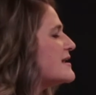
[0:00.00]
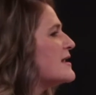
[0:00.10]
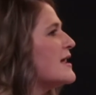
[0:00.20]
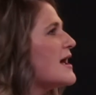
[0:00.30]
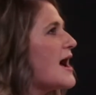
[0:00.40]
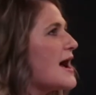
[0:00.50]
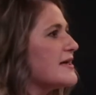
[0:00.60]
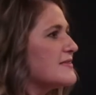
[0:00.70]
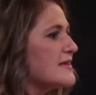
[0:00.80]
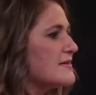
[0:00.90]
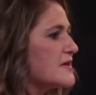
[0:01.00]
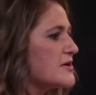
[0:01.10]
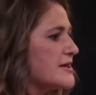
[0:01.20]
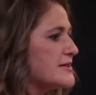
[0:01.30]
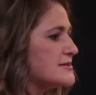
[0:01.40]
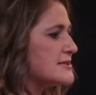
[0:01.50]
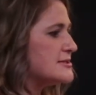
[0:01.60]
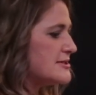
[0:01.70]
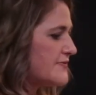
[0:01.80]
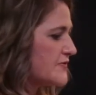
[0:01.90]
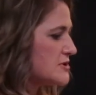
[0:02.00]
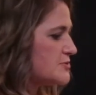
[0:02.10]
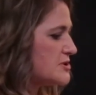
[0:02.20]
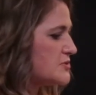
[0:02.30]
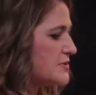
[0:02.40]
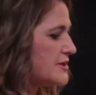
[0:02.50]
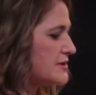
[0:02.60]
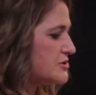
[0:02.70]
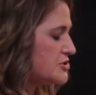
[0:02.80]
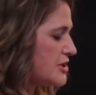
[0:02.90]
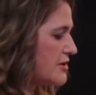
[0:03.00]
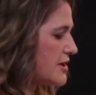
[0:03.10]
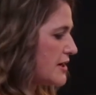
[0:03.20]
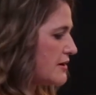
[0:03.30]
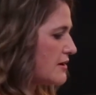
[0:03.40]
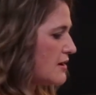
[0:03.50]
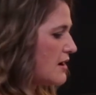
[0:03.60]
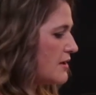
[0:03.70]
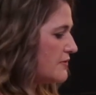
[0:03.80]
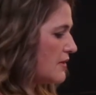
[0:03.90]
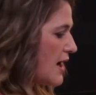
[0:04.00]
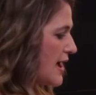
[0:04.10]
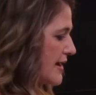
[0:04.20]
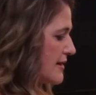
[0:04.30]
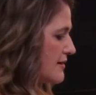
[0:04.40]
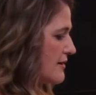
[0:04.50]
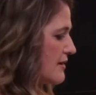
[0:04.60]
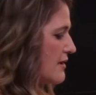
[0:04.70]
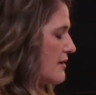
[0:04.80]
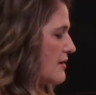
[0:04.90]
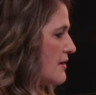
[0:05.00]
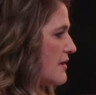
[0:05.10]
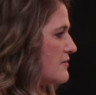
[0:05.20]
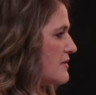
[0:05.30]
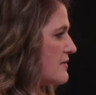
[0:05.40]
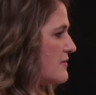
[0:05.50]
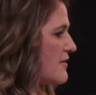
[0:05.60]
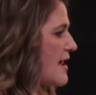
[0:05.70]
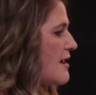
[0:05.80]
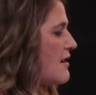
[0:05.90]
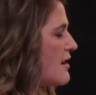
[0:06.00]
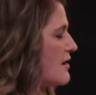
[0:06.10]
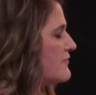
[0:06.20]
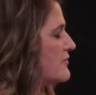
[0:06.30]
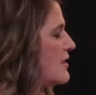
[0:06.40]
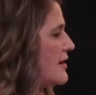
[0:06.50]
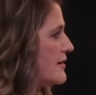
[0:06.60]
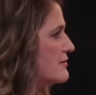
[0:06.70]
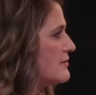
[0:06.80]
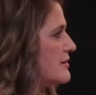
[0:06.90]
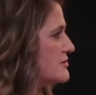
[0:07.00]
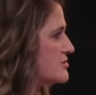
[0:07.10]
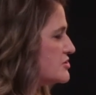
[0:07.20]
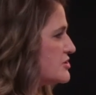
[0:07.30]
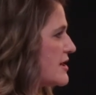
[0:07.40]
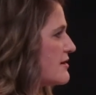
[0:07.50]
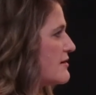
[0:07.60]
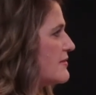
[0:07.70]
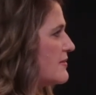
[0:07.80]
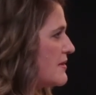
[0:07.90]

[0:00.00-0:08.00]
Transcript: And I think there is a difference between sharing online and then that offline, let's share and